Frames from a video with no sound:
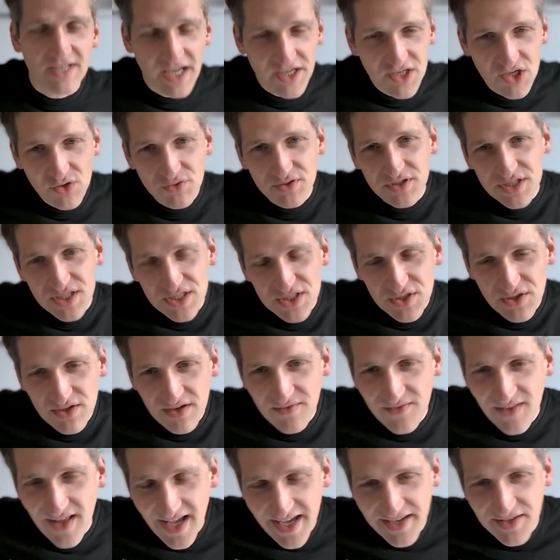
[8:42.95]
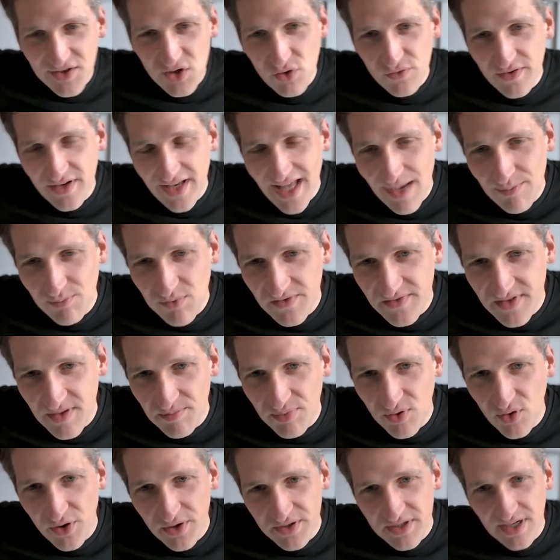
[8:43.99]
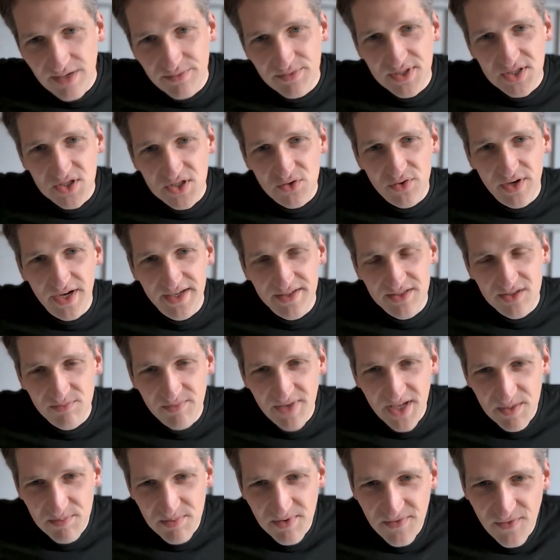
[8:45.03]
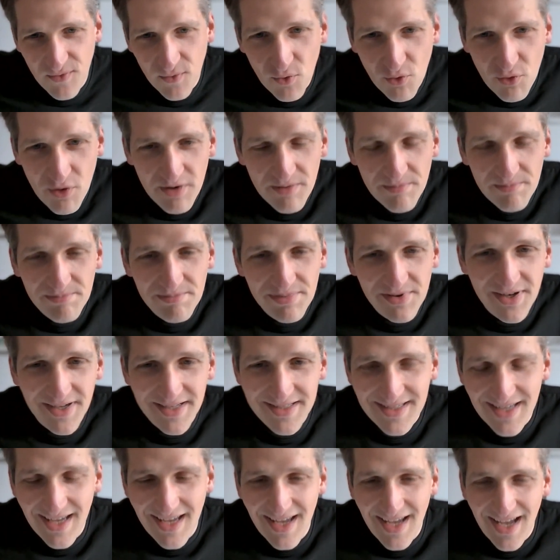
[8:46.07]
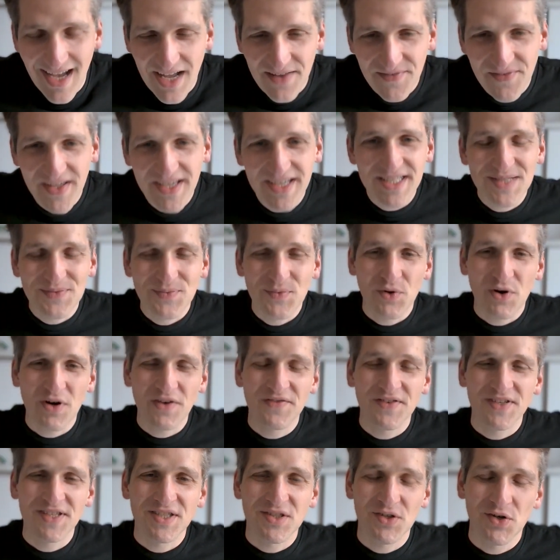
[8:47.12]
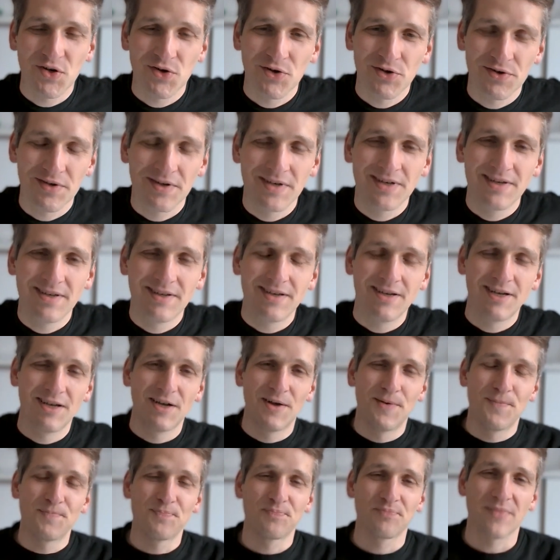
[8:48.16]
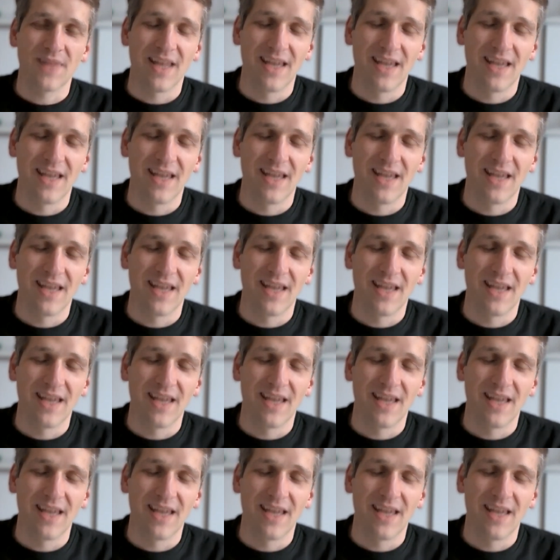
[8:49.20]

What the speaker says: I know this is sort of like an overlap with the point I was trying to make before, but I think it's worth its own point